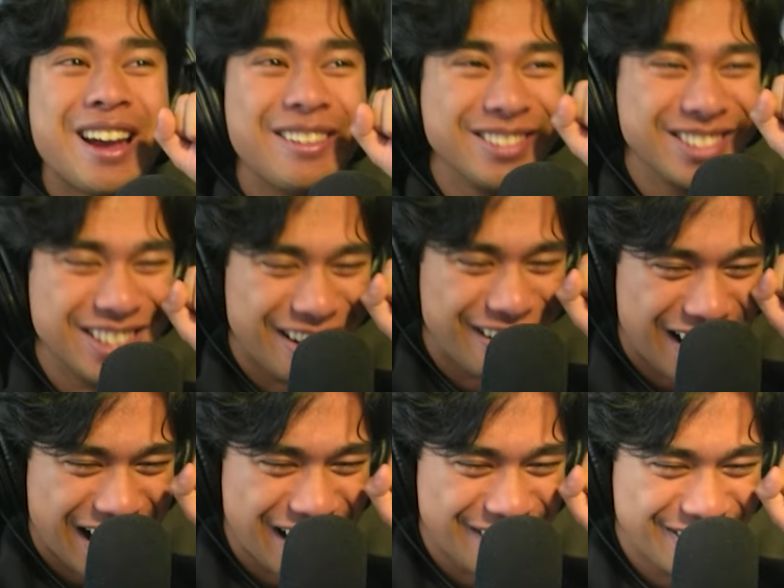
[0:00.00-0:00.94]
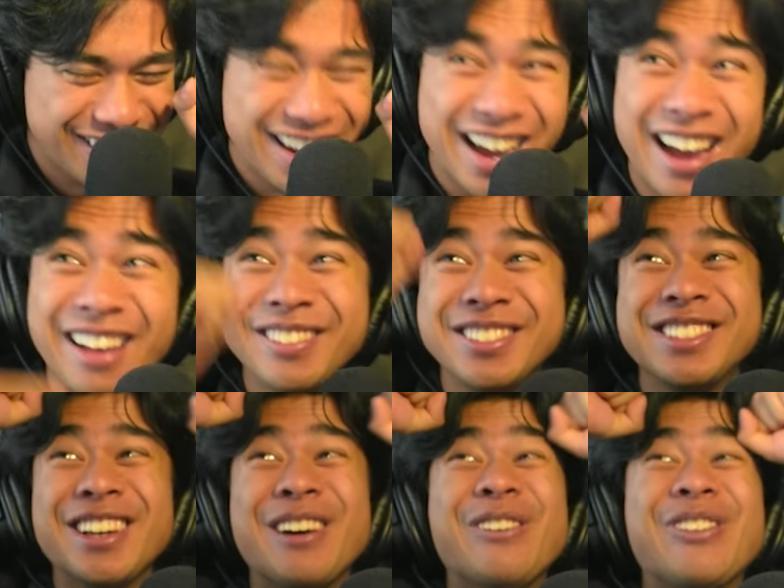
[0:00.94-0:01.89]
I'm so hyped. I'm
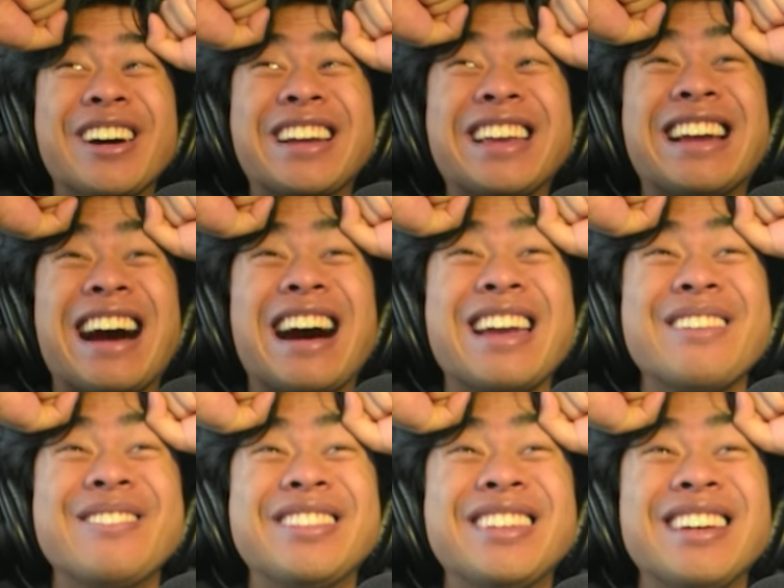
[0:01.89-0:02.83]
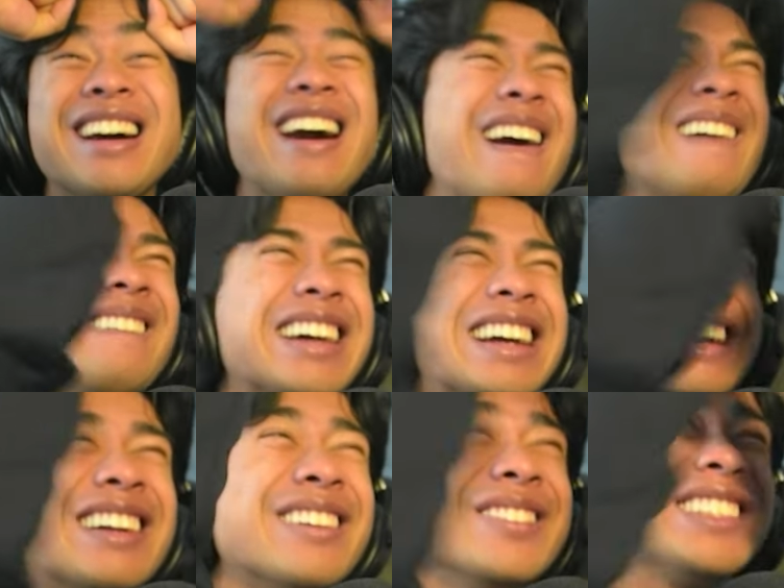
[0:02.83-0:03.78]
so fucking hyped. Oh my
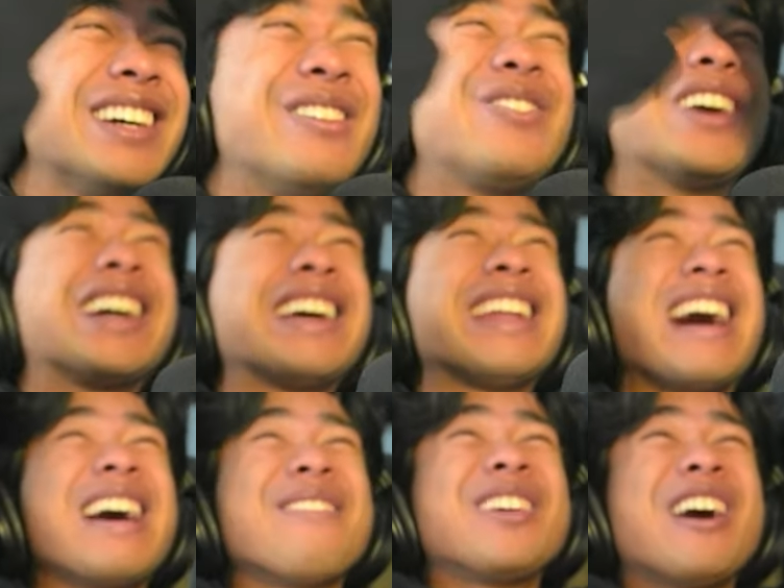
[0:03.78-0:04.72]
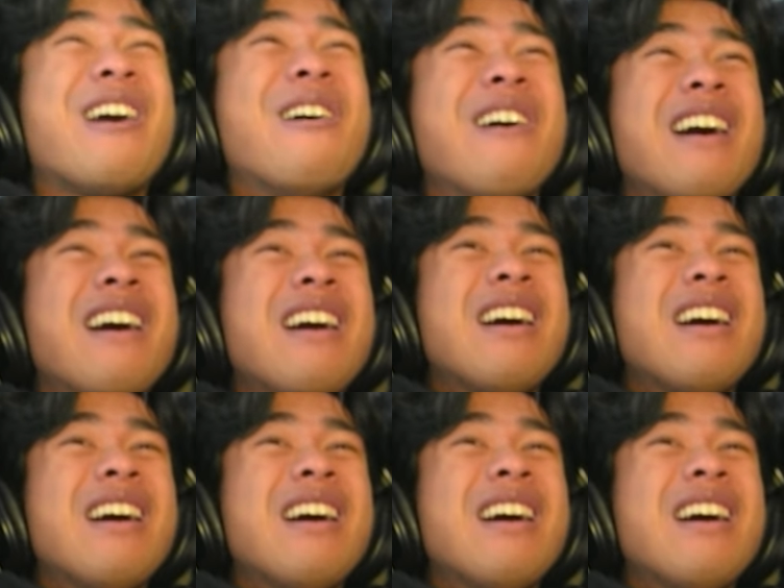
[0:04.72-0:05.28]
god, I'm so fucking hyped, yo.